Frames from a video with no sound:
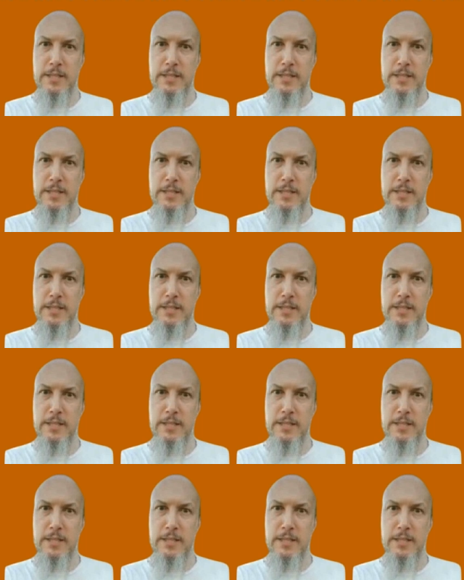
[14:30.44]

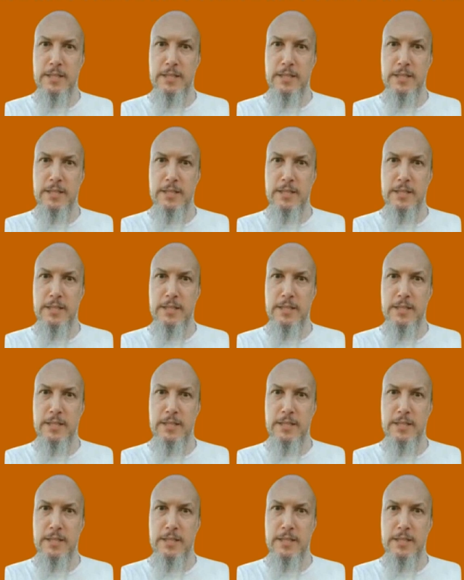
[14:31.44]

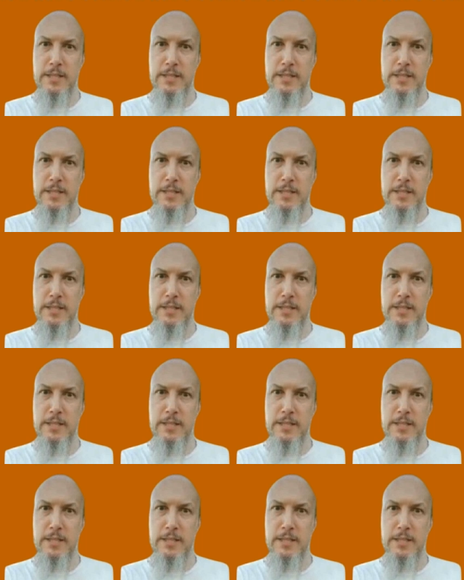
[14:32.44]

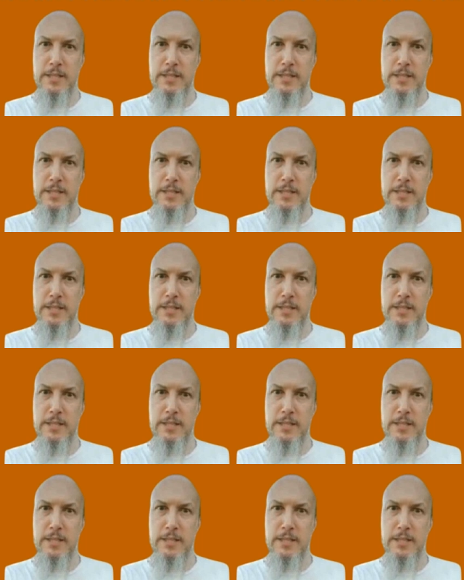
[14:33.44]

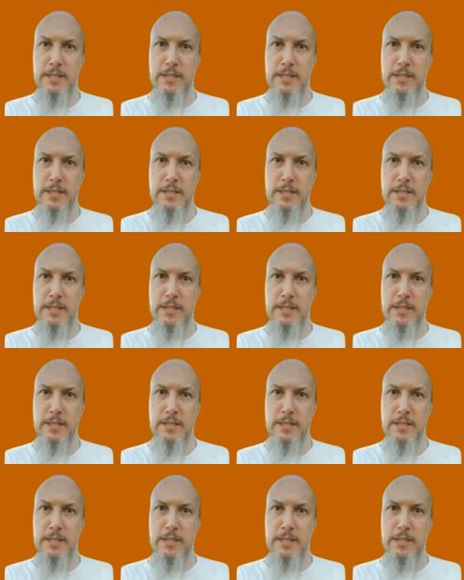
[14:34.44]

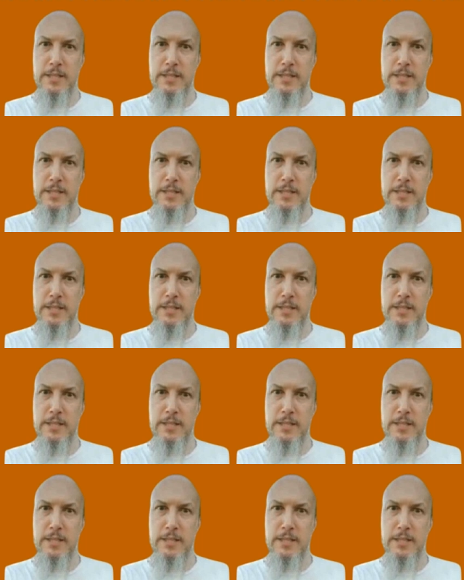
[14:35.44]

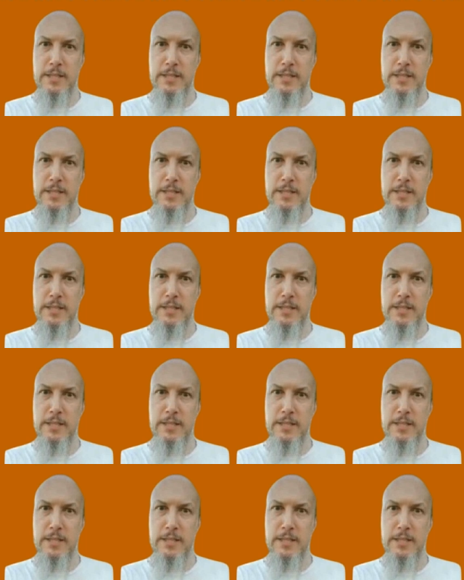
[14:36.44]

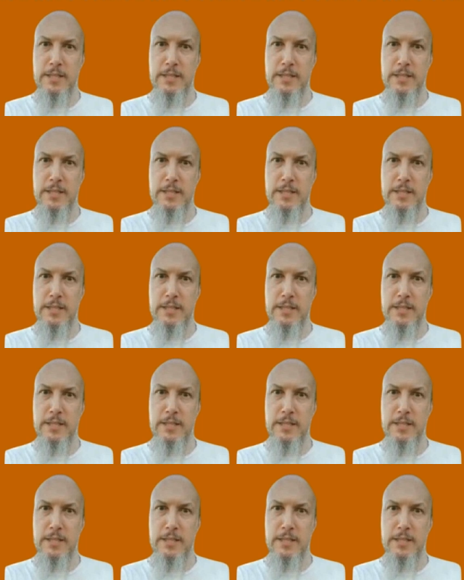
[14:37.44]
(no lip movement)